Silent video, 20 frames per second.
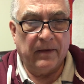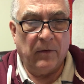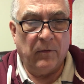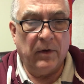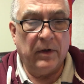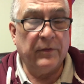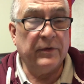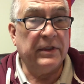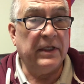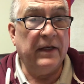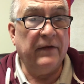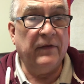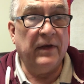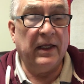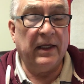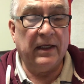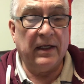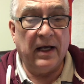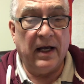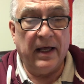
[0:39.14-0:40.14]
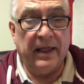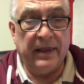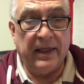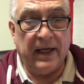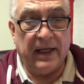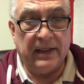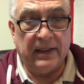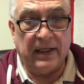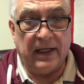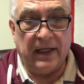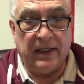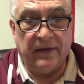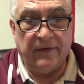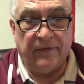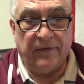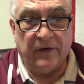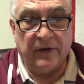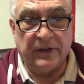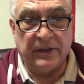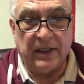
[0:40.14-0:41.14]
When it was evening on that day, the
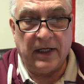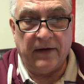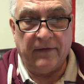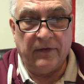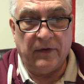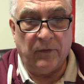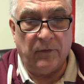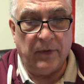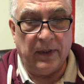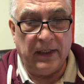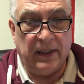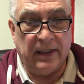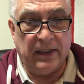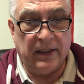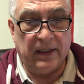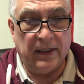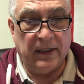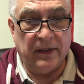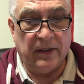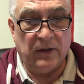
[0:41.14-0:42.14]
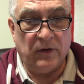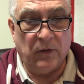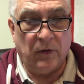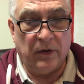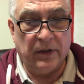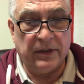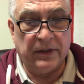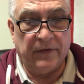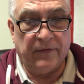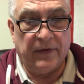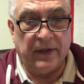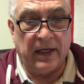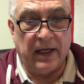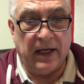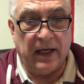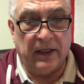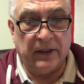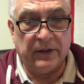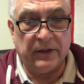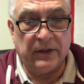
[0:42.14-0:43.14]
first day of the week, and the doors of the
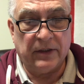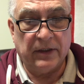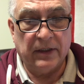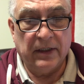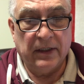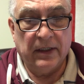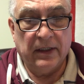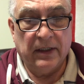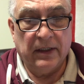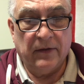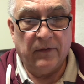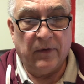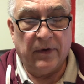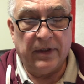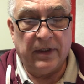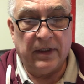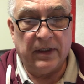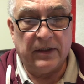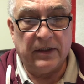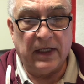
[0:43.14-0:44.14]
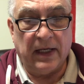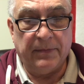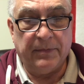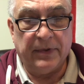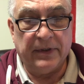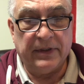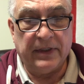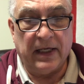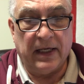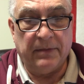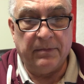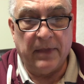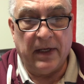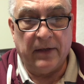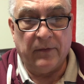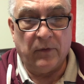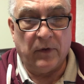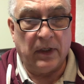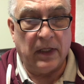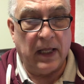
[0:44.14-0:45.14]
house where the disciples had
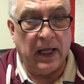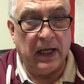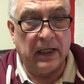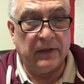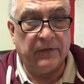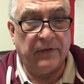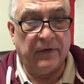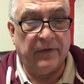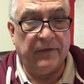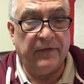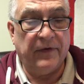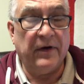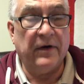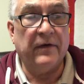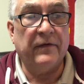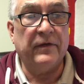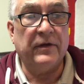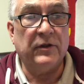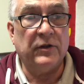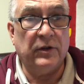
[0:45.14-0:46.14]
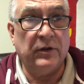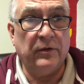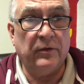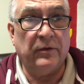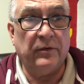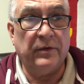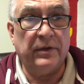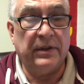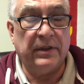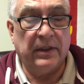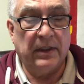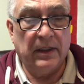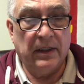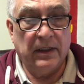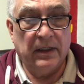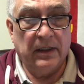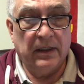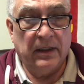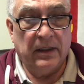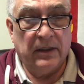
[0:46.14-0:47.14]
met were locked for fear of the Jews,
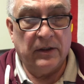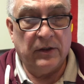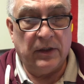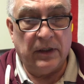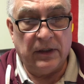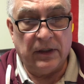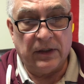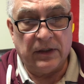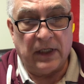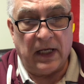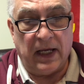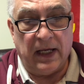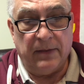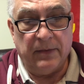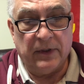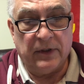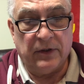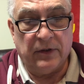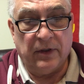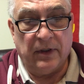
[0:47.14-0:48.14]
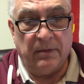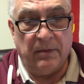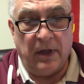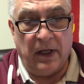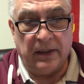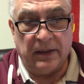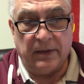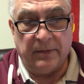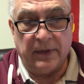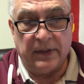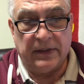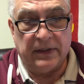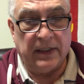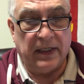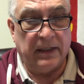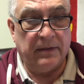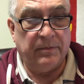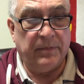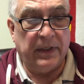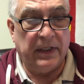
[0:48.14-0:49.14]
Jesus came and stood among them and
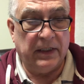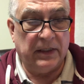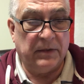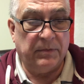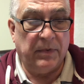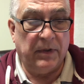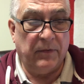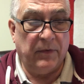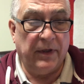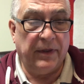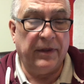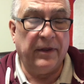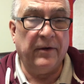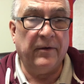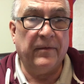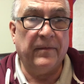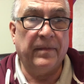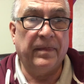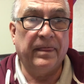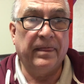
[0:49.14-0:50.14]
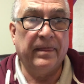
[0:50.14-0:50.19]
said, Peace be with you.